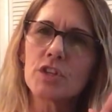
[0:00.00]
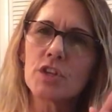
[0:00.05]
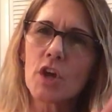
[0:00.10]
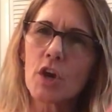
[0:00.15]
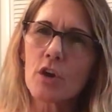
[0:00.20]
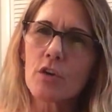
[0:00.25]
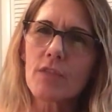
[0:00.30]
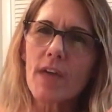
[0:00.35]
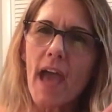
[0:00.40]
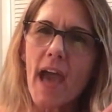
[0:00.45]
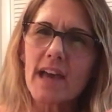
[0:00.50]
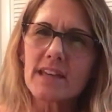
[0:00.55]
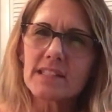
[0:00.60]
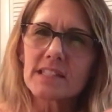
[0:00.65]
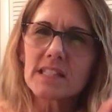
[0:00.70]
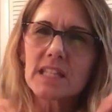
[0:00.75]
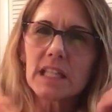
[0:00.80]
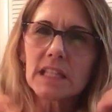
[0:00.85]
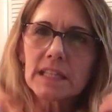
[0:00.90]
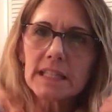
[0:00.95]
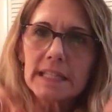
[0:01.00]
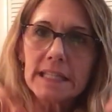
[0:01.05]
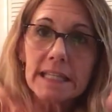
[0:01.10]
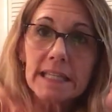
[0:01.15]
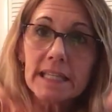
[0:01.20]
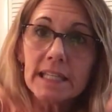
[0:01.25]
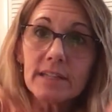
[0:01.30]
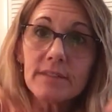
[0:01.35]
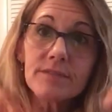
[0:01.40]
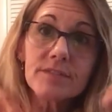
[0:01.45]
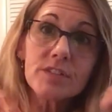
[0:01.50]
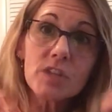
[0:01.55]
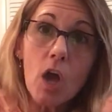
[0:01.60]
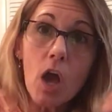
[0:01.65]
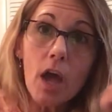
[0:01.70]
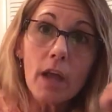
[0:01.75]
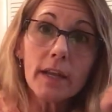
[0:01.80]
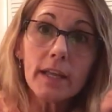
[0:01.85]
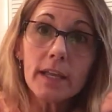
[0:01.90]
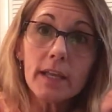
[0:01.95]
you know, that has the leaves
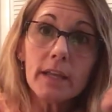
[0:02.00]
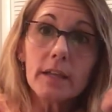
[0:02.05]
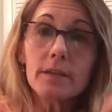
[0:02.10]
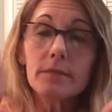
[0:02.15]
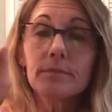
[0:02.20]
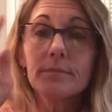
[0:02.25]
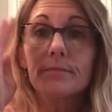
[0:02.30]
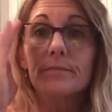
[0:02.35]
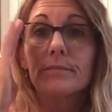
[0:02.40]
on it,